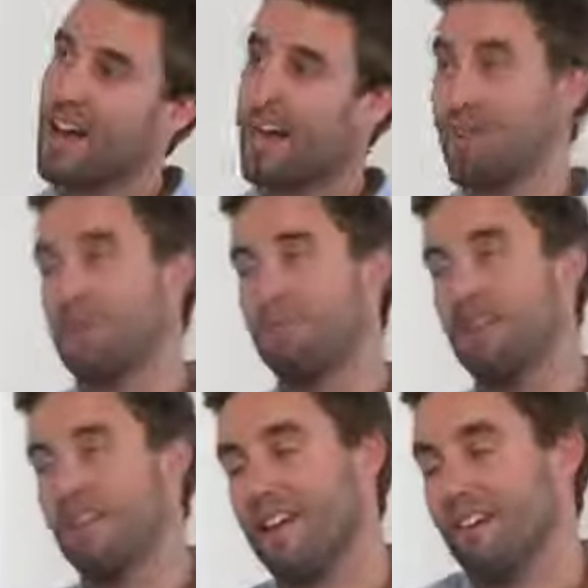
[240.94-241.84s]
I think it's
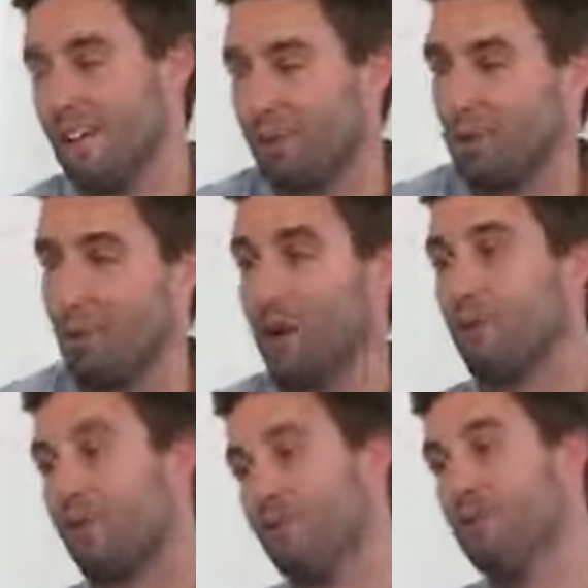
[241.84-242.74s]
better that I talk
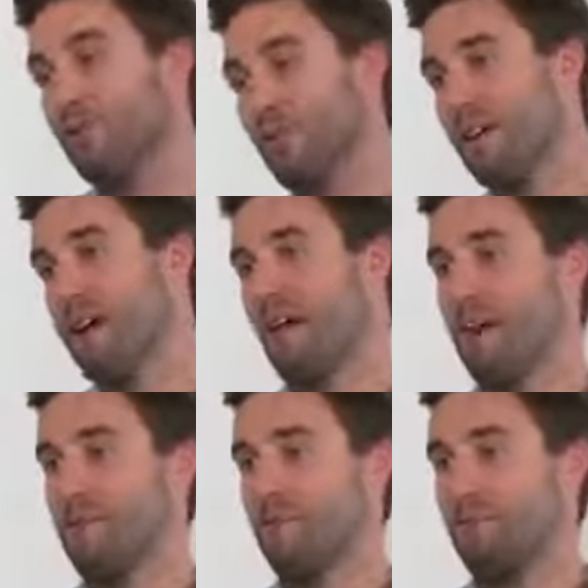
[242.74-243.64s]
about food.
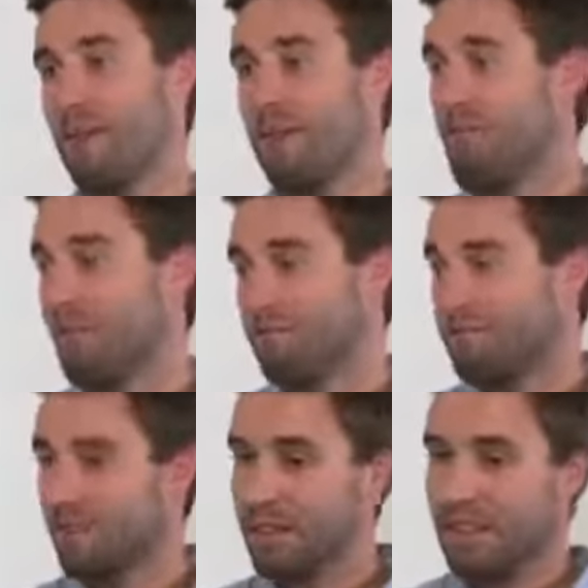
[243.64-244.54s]
I'm very
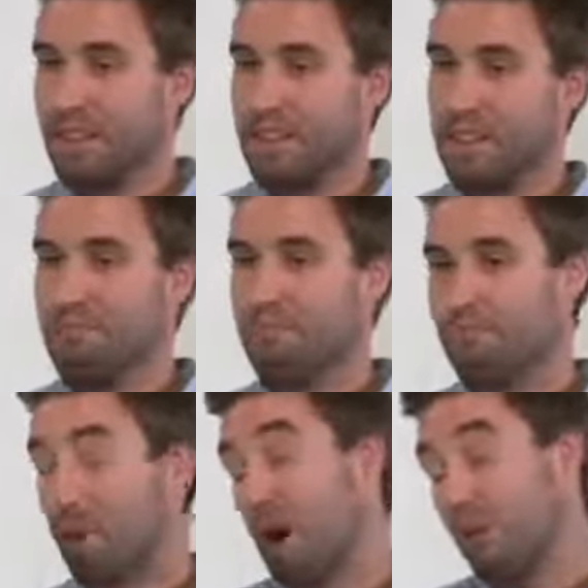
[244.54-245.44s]

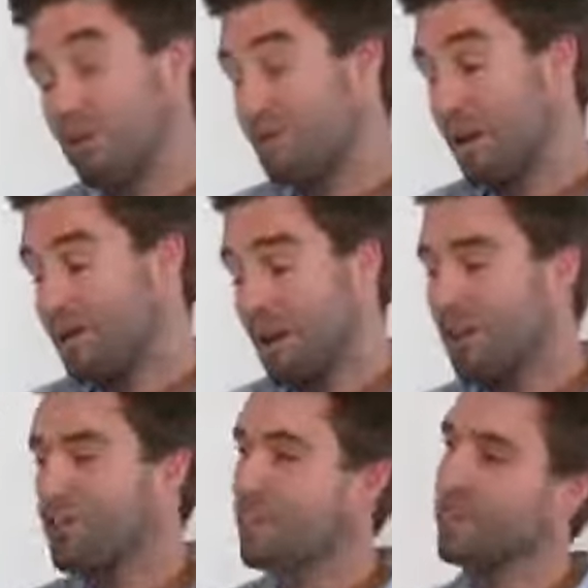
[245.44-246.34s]
proud of Spanish art